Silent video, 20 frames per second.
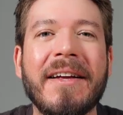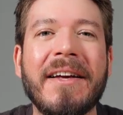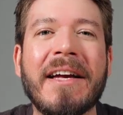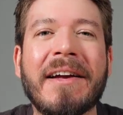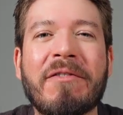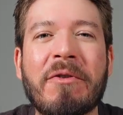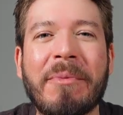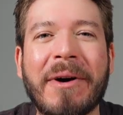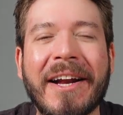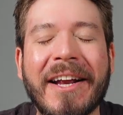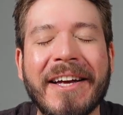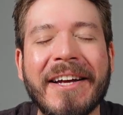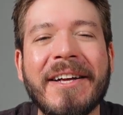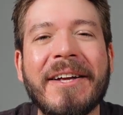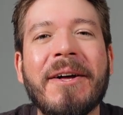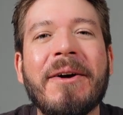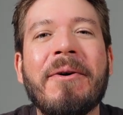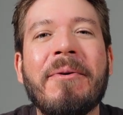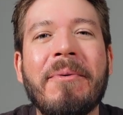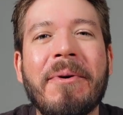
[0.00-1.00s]
Hey everybody,
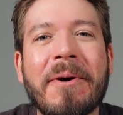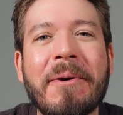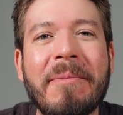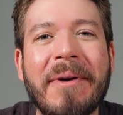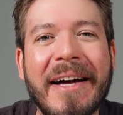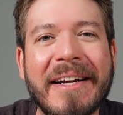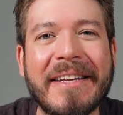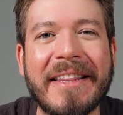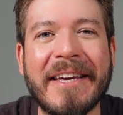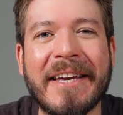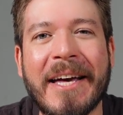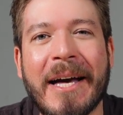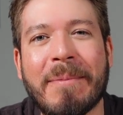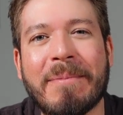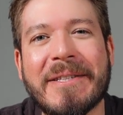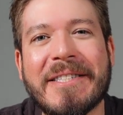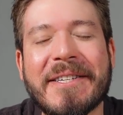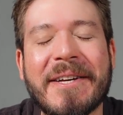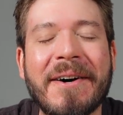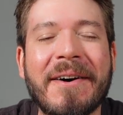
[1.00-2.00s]
welcome back to the
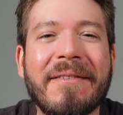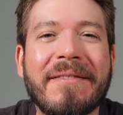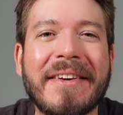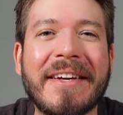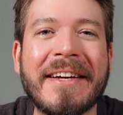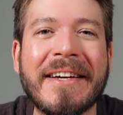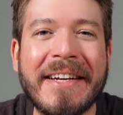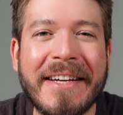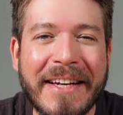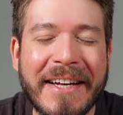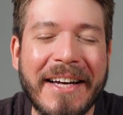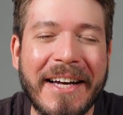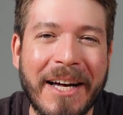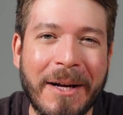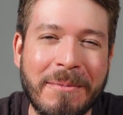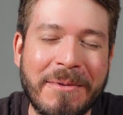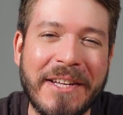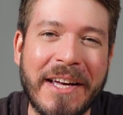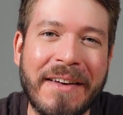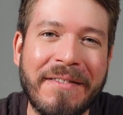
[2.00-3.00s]
Captain's Coffee.
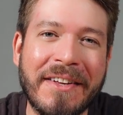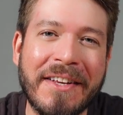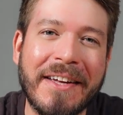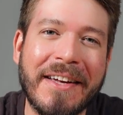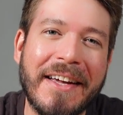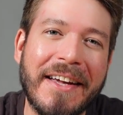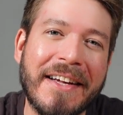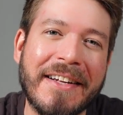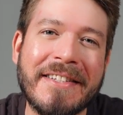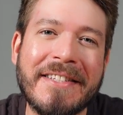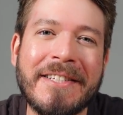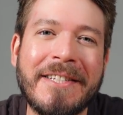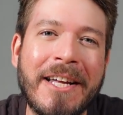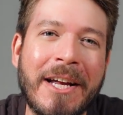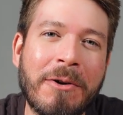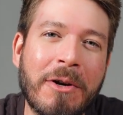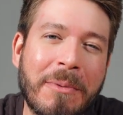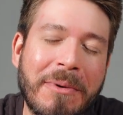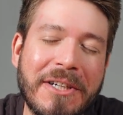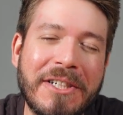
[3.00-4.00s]
I'm David, and today
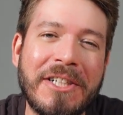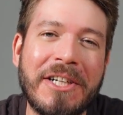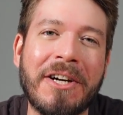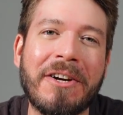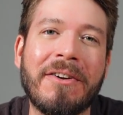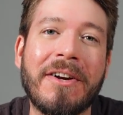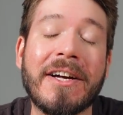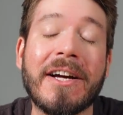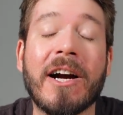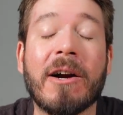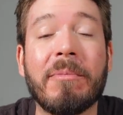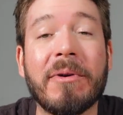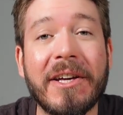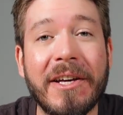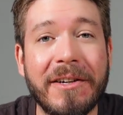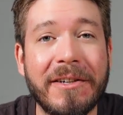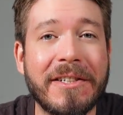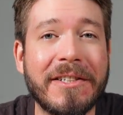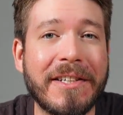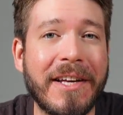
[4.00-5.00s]
we're going to be sharing our
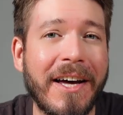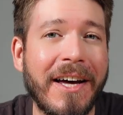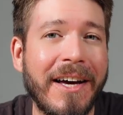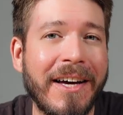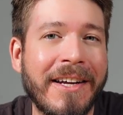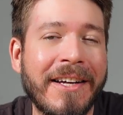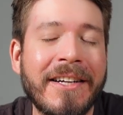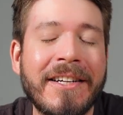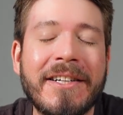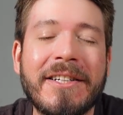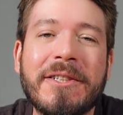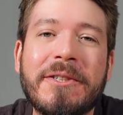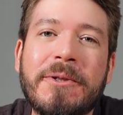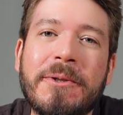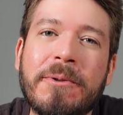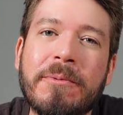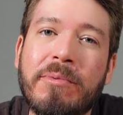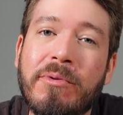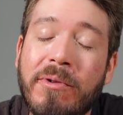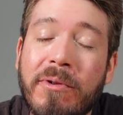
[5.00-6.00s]
beginner's guide
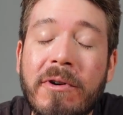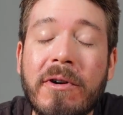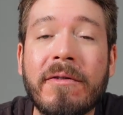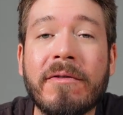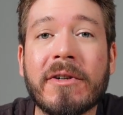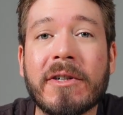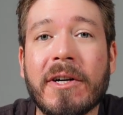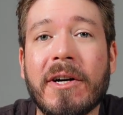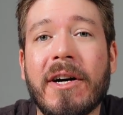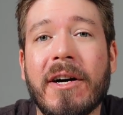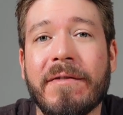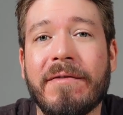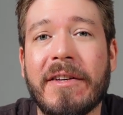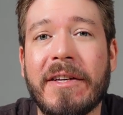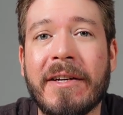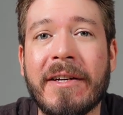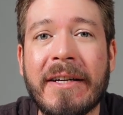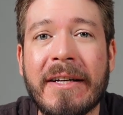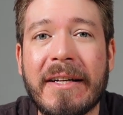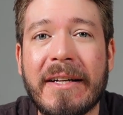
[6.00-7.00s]
to pour over
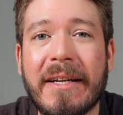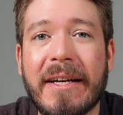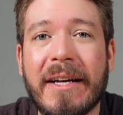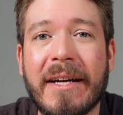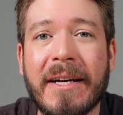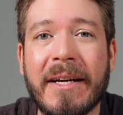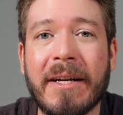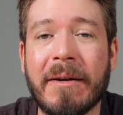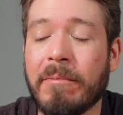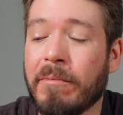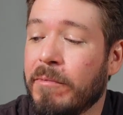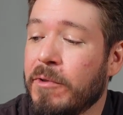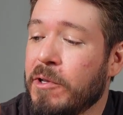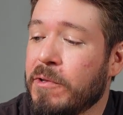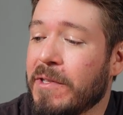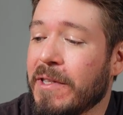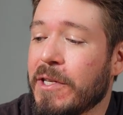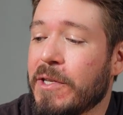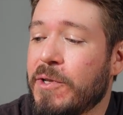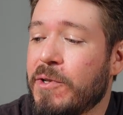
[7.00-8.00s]
coffee
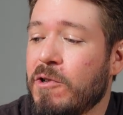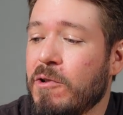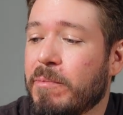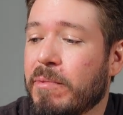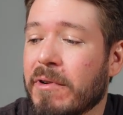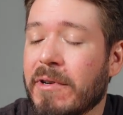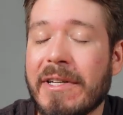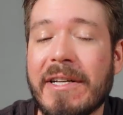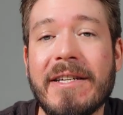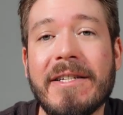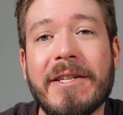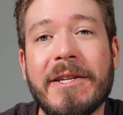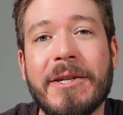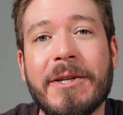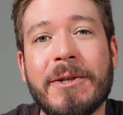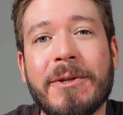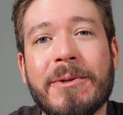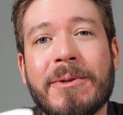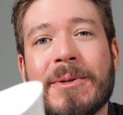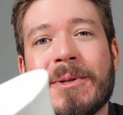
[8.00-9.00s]
using the super easy to
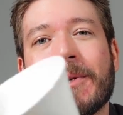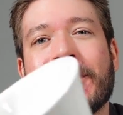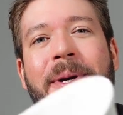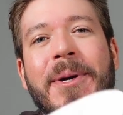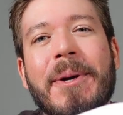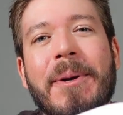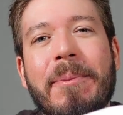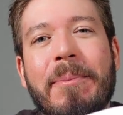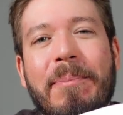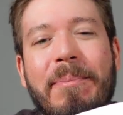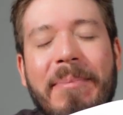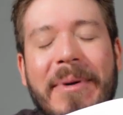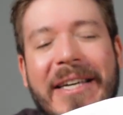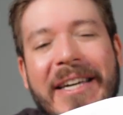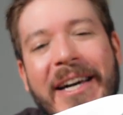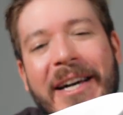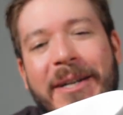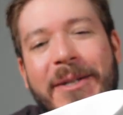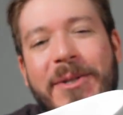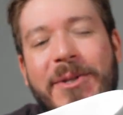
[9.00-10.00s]
use bee
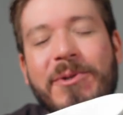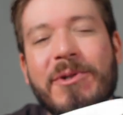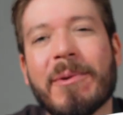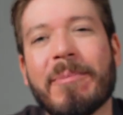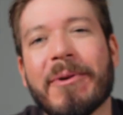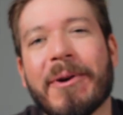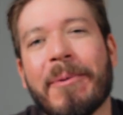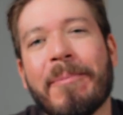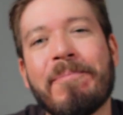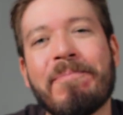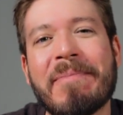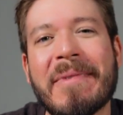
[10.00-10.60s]
house dripper.